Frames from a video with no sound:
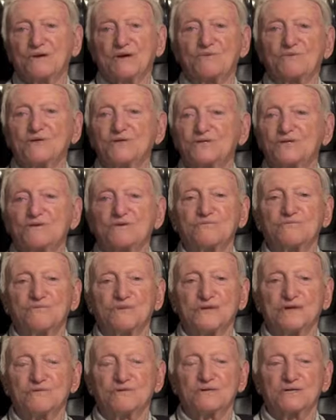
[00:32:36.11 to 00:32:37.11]
But it
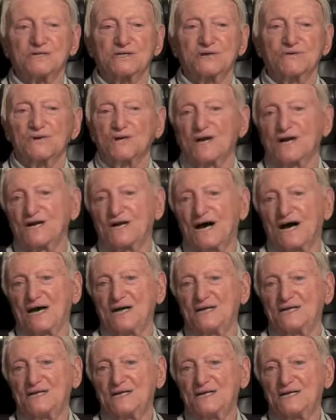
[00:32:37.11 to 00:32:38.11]
would it would during the
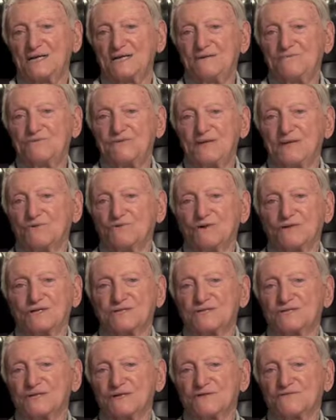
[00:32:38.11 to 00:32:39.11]
night, it
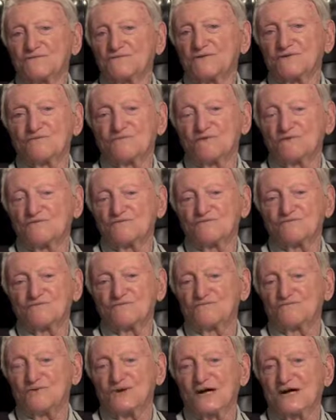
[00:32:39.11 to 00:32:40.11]
would uh, it would
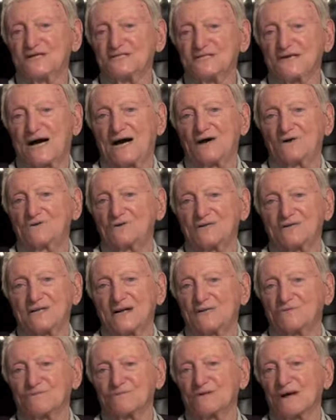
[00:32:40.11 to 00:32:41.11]
blaze out,
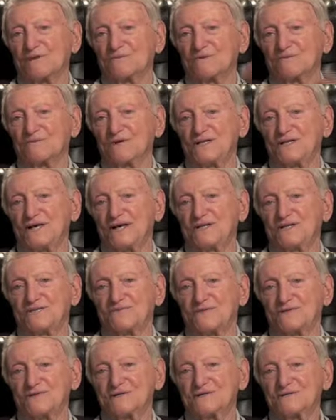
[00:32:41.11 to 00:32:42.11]
and that that would be the end
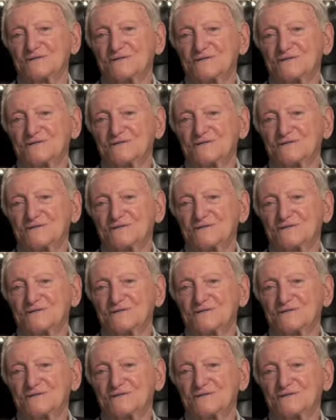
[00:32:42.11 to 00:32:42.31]
of it.